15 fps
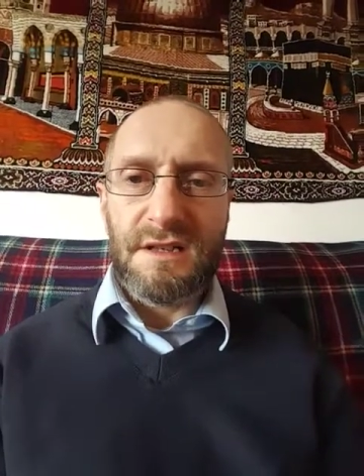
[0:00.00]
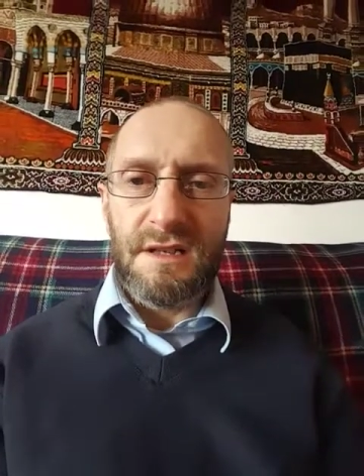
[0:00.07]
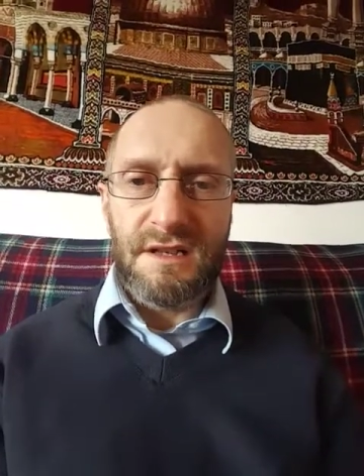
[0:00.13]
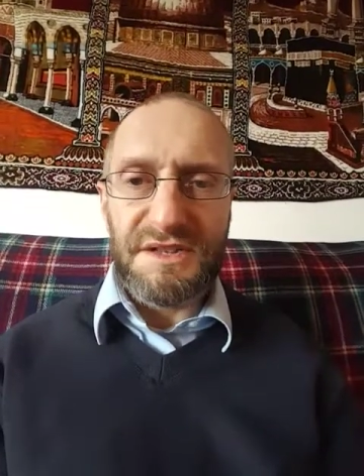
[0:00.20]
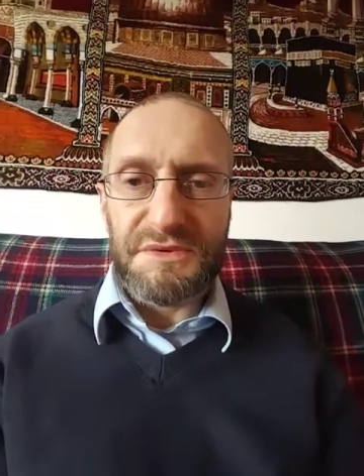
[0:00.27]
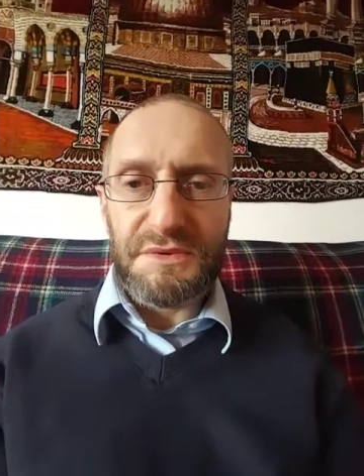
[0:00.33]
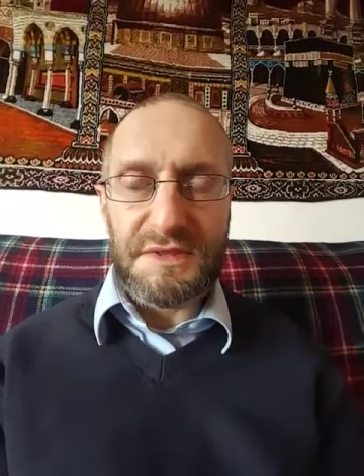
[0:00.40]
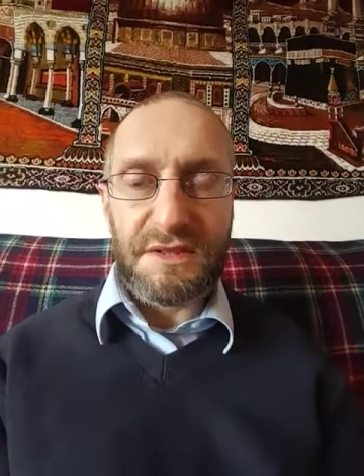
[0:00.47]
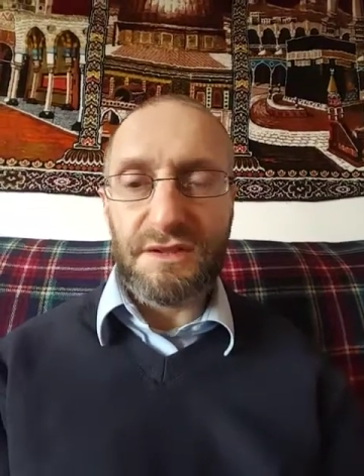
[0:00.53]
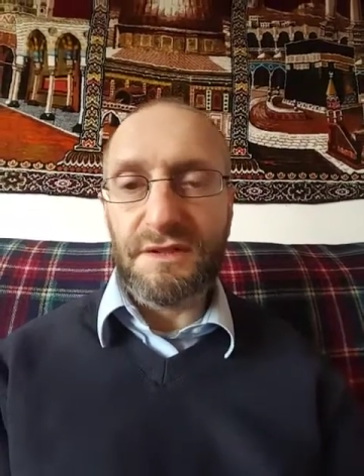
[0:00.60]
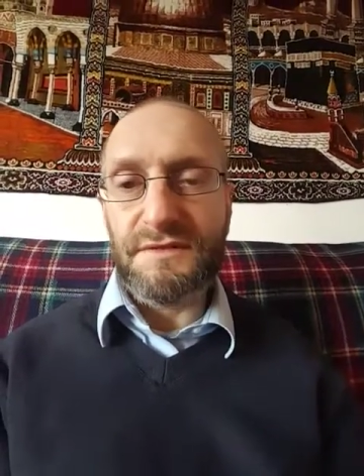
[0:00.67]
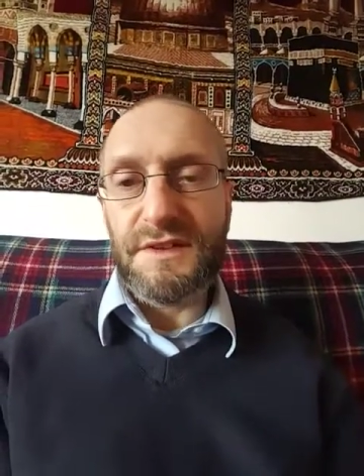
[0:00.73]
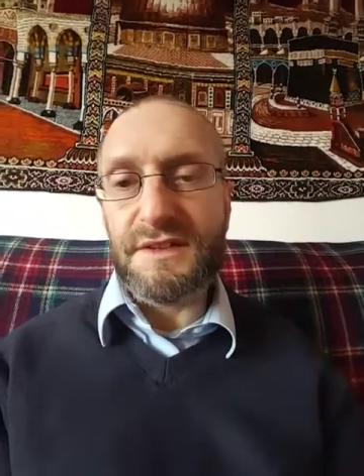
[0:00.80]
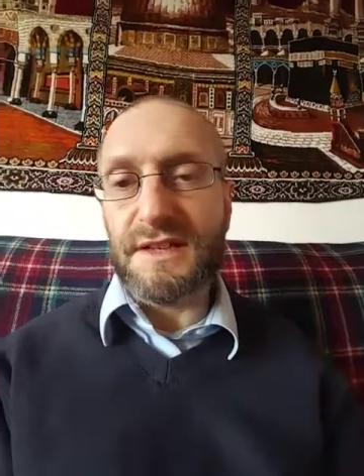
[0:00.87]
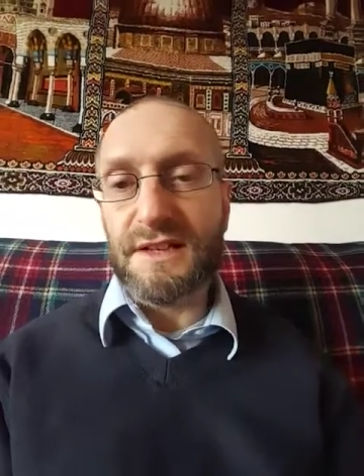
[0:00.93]
as a result
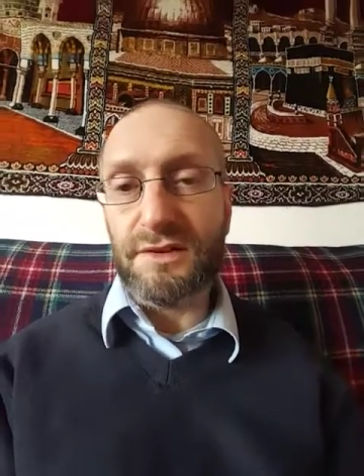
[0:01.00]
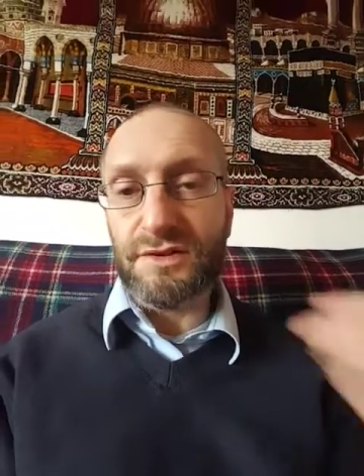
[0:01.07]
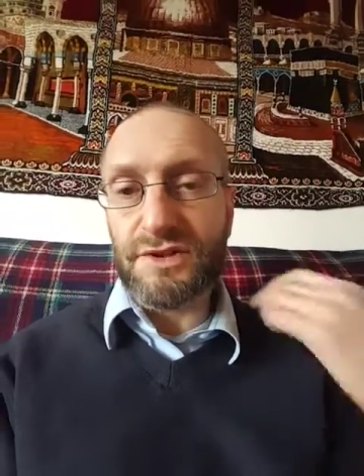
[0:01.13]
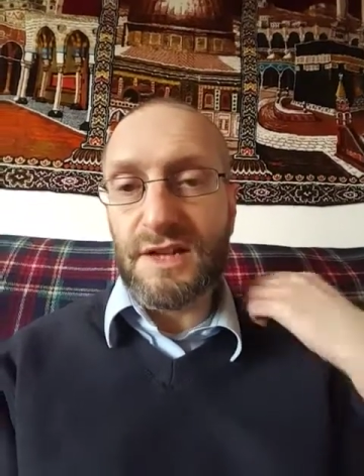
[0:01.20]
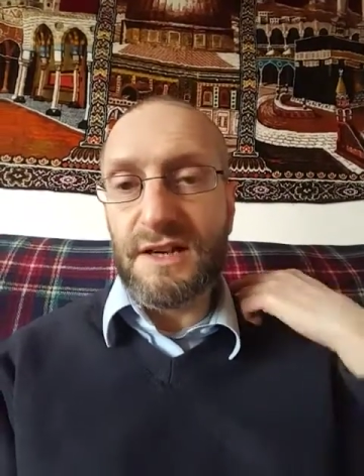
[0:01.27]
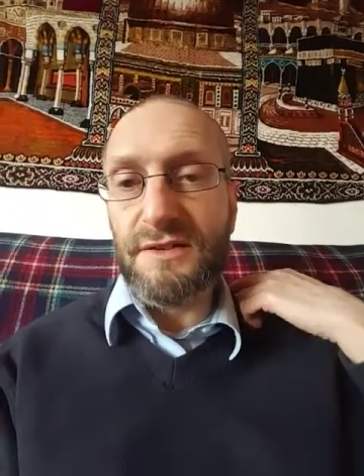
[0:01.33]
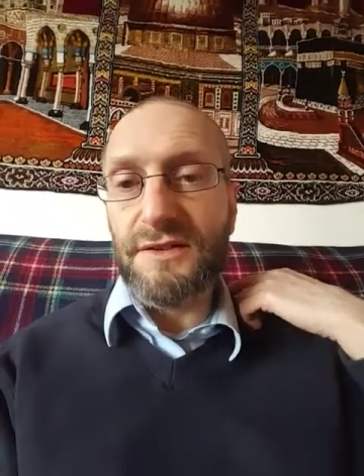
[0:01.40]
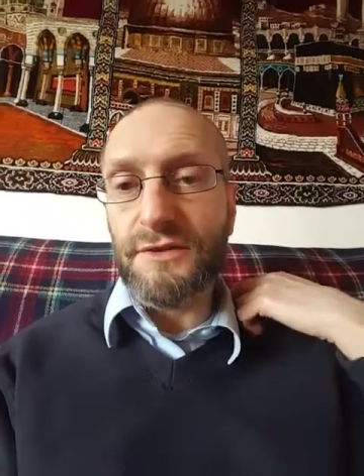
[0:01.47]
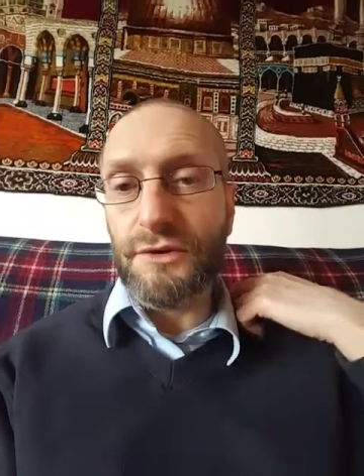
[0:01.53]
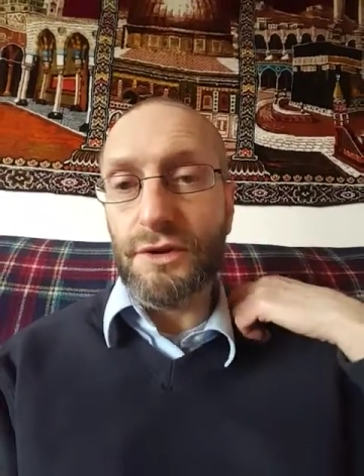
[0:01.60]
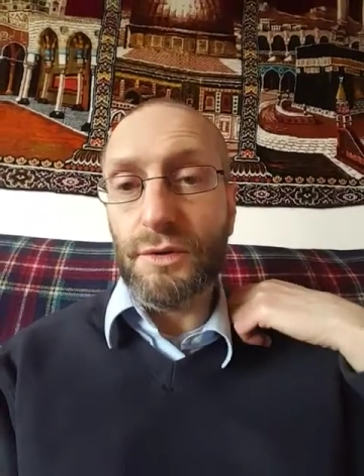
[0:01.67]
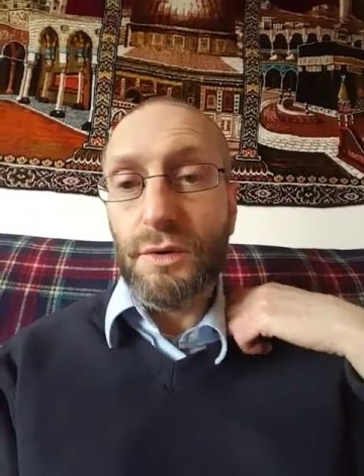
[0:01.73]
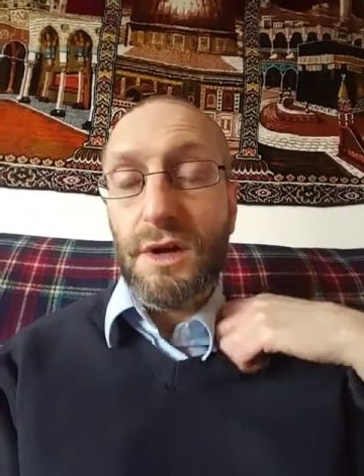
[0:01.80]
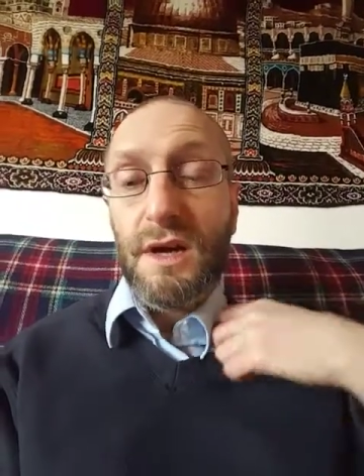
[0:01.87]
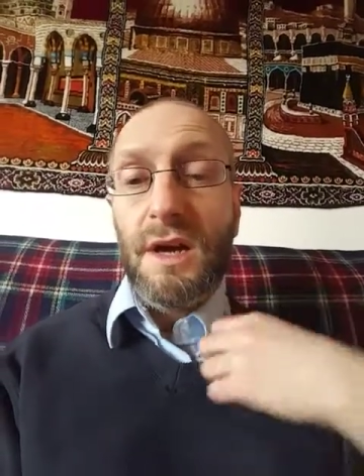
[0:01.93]
of it, then it'll shine
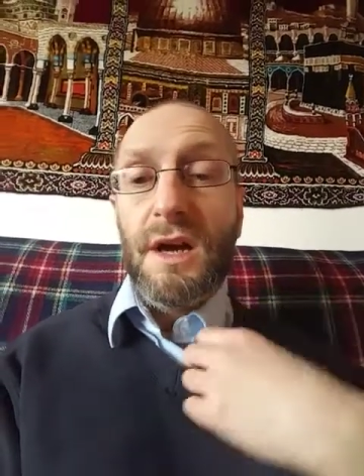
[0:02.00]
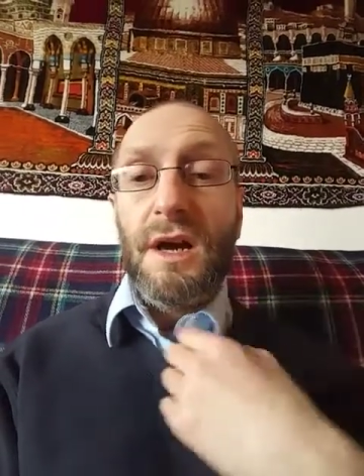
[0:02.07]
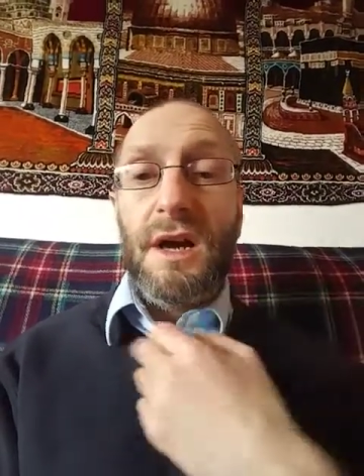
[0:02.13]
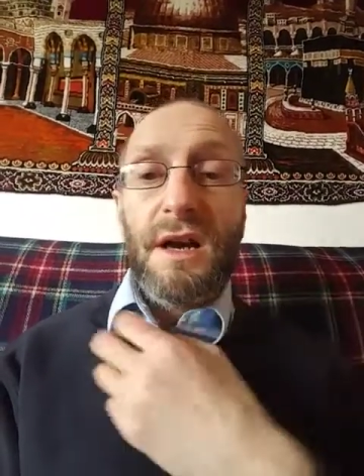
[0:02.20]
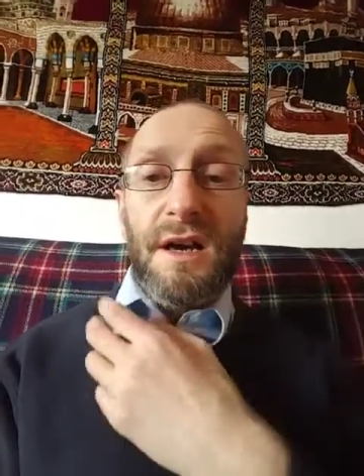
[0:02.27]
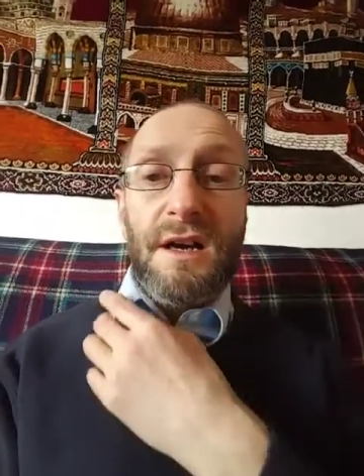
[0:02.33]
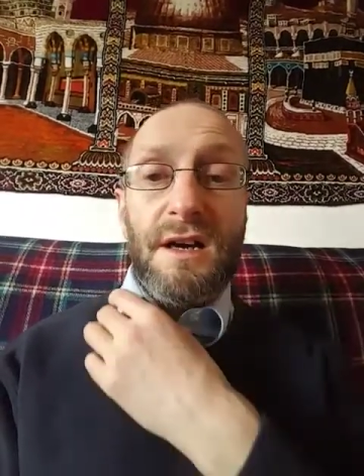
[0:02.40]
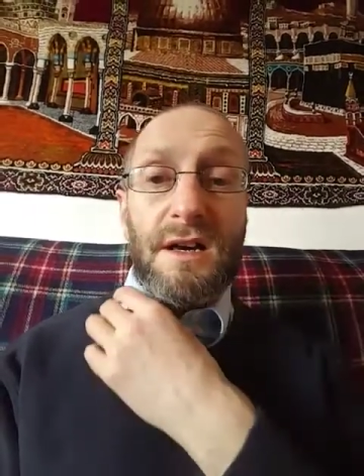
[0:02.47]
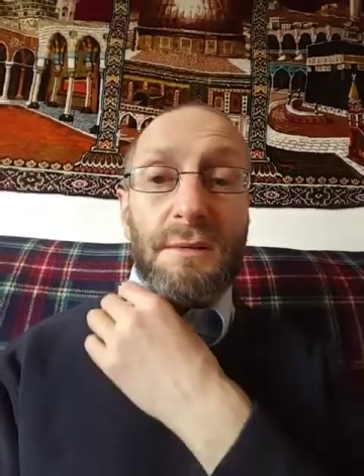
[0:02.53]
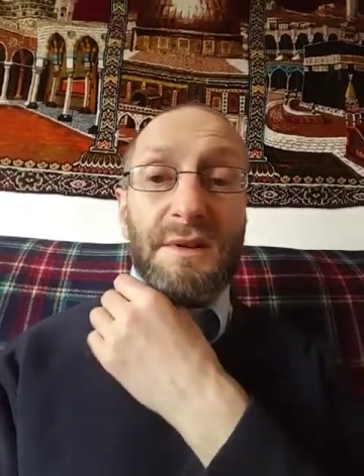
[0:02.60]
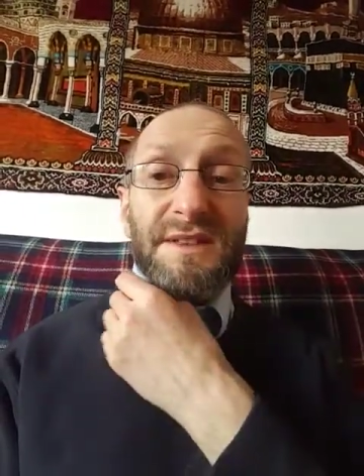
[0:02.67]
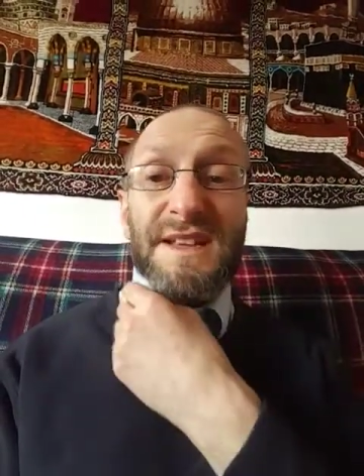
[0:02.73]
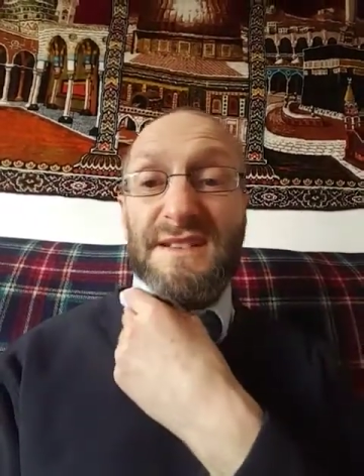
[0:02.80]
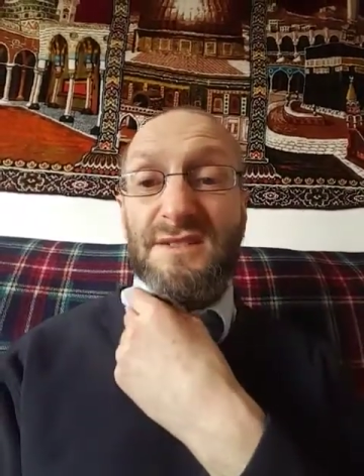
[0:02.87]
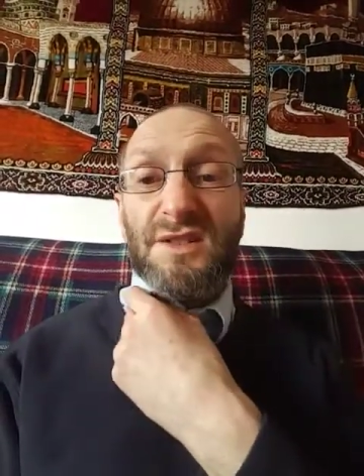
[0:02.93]
through.
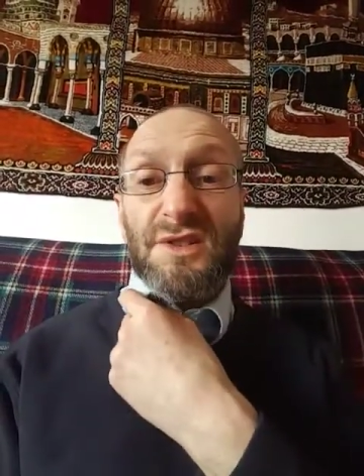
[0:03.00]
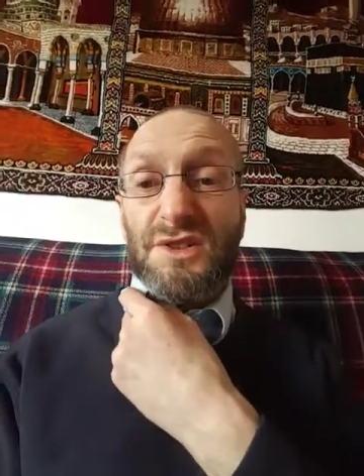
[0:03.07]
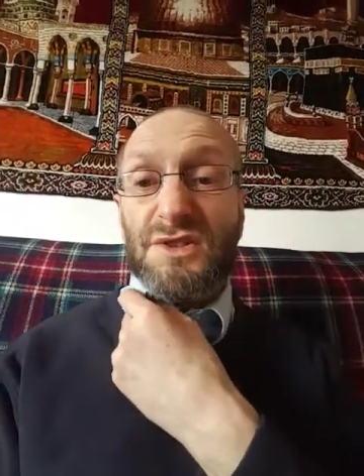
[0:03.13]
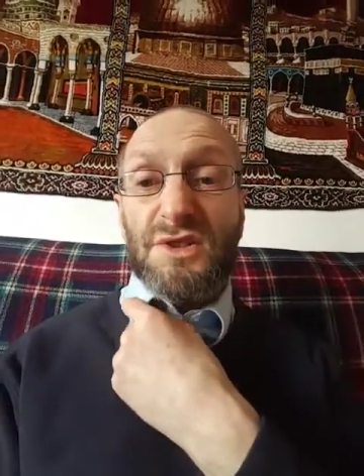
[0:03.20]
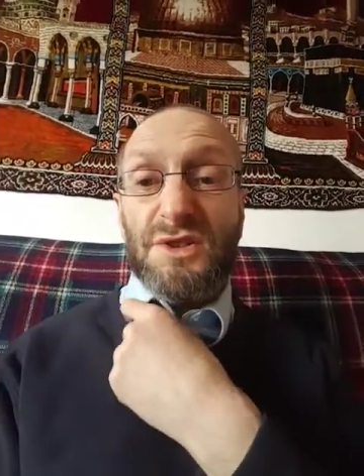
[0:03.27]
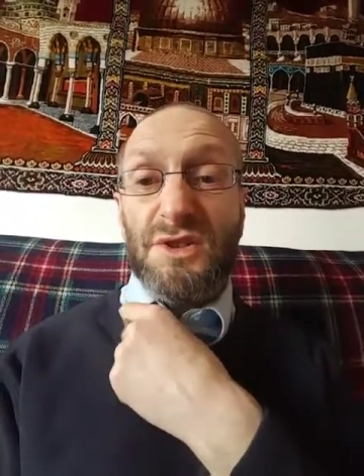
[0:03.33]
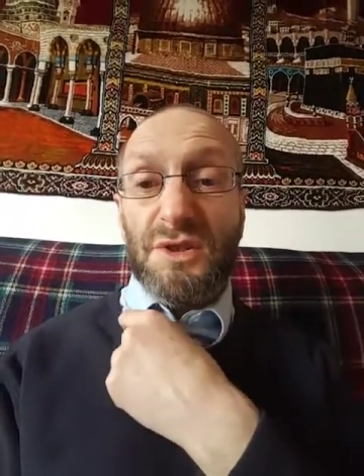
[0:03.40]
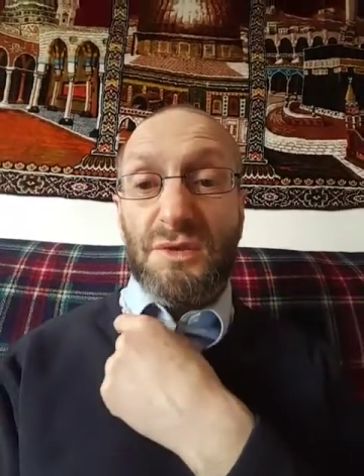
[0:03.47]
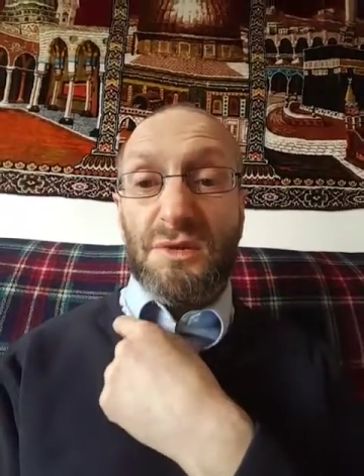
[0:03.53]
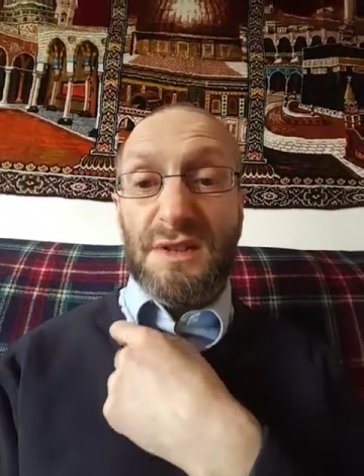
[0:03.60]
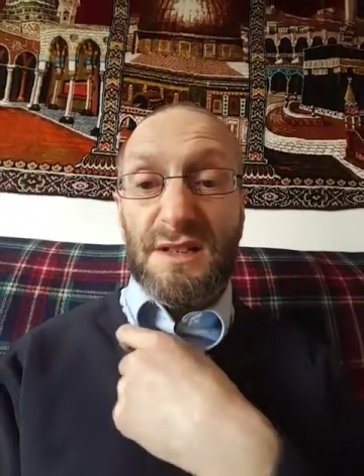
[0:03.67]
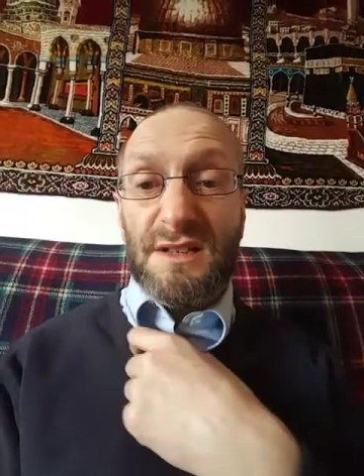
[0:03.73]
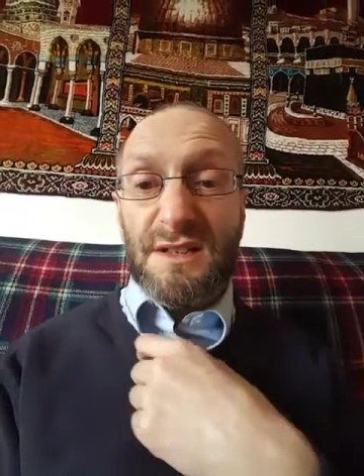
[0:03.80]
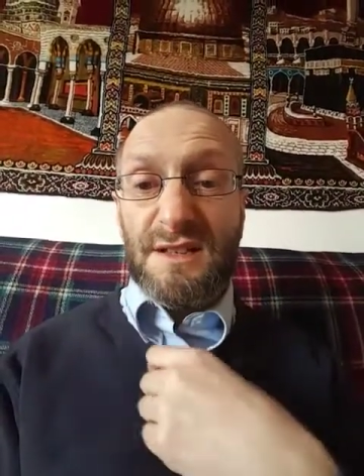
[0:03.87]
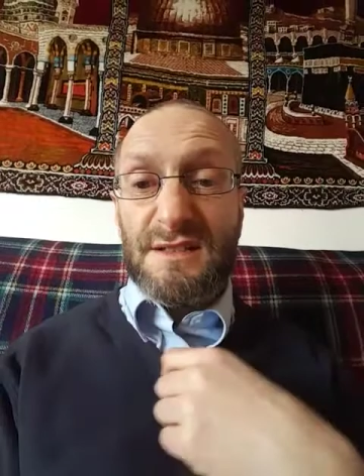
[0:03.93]
And that's all it should do, really.